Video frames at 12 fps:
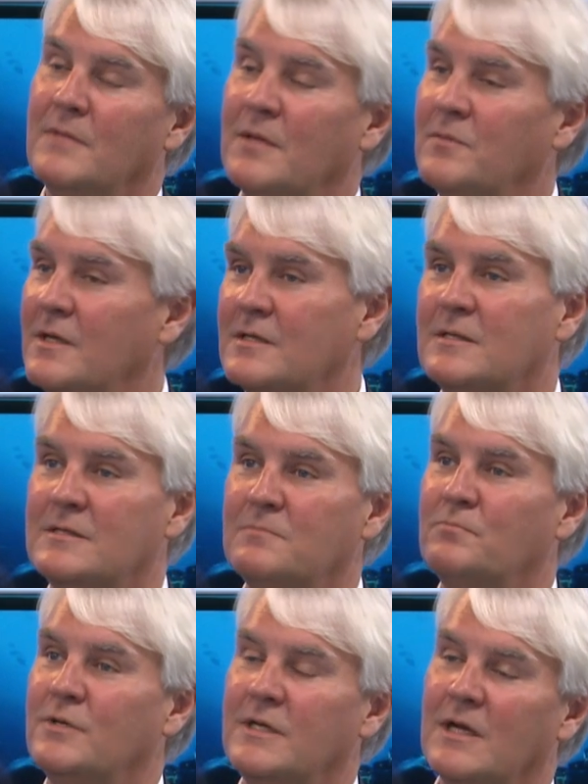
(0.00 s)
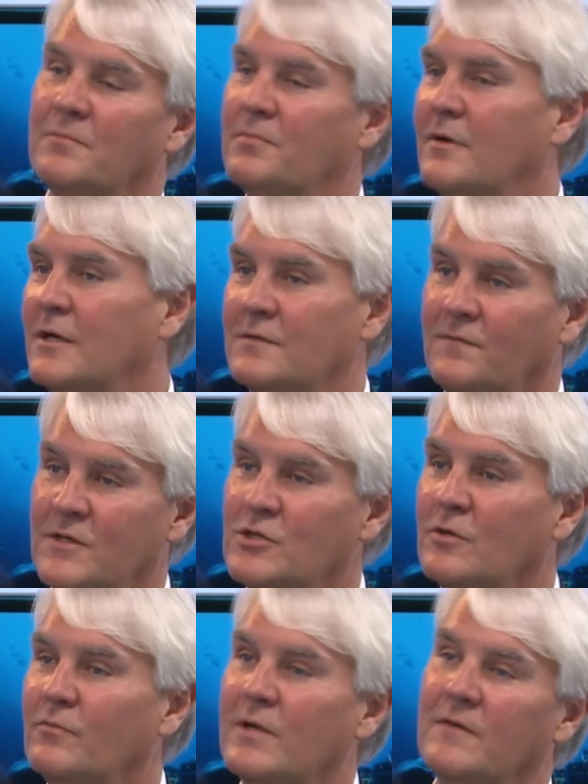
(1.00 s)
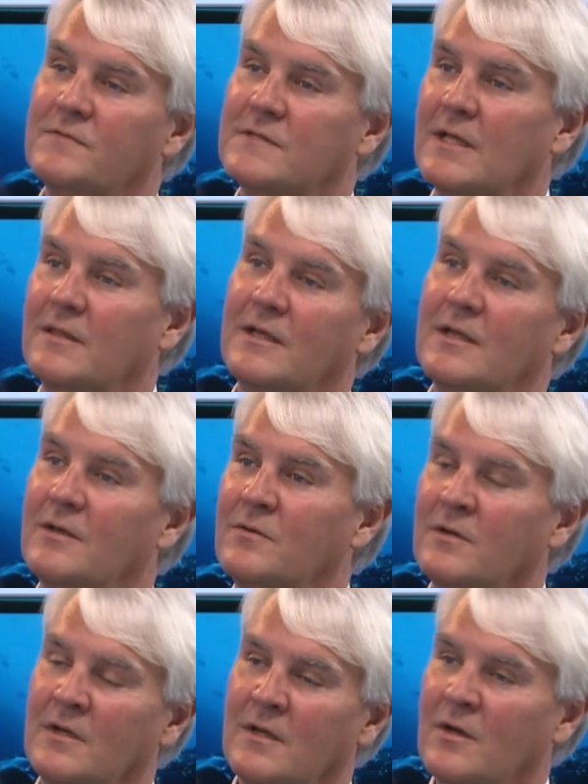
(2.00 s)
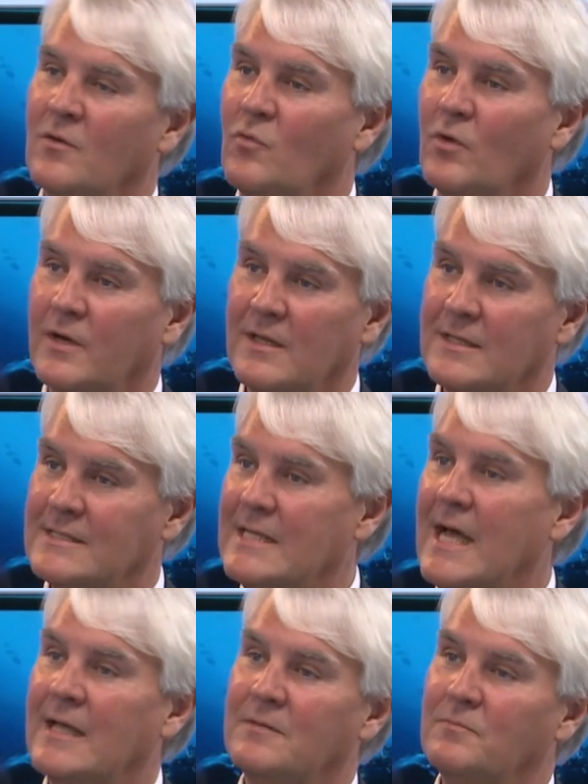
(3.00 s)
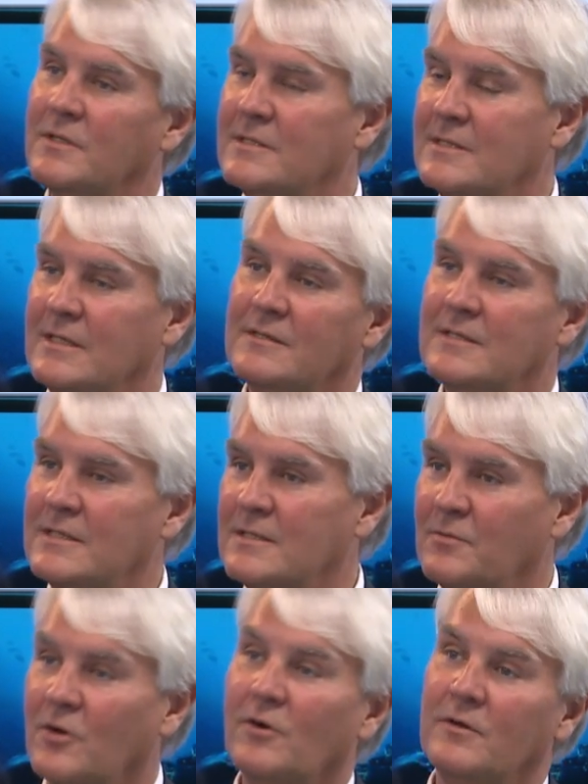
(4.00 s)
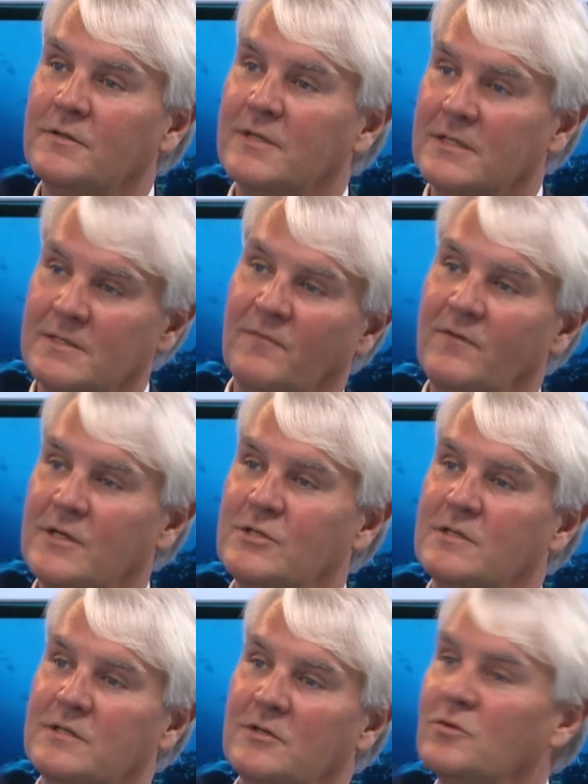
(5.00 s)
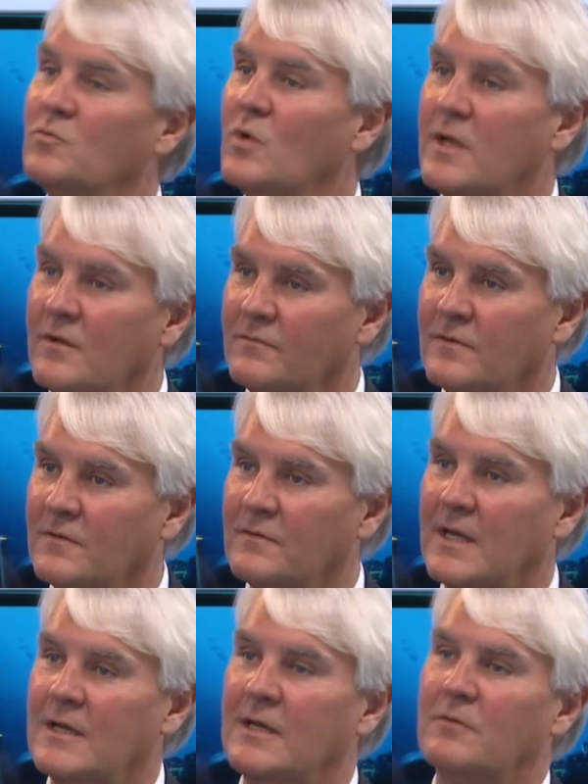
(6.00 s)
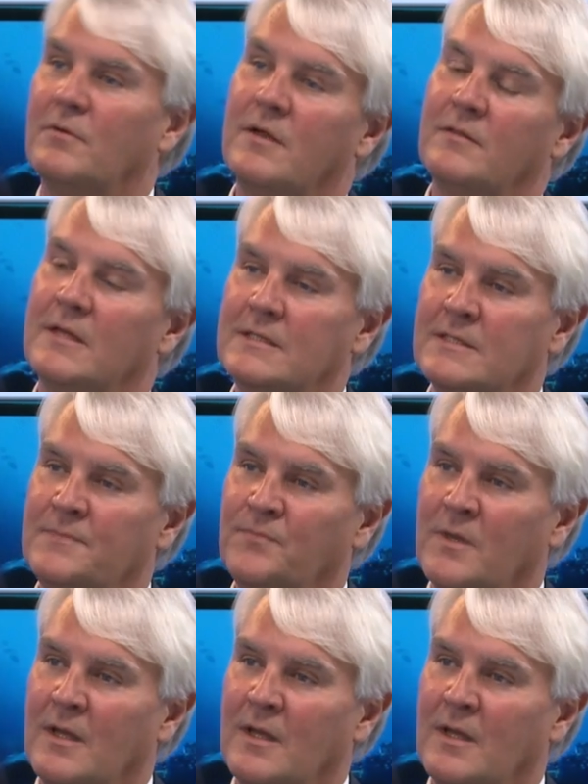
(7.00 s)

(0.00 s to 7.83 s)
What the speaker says: Maybe putting up artificial reefs that they can walk in the sand but still see some corals and some fish is a good way of getting around that.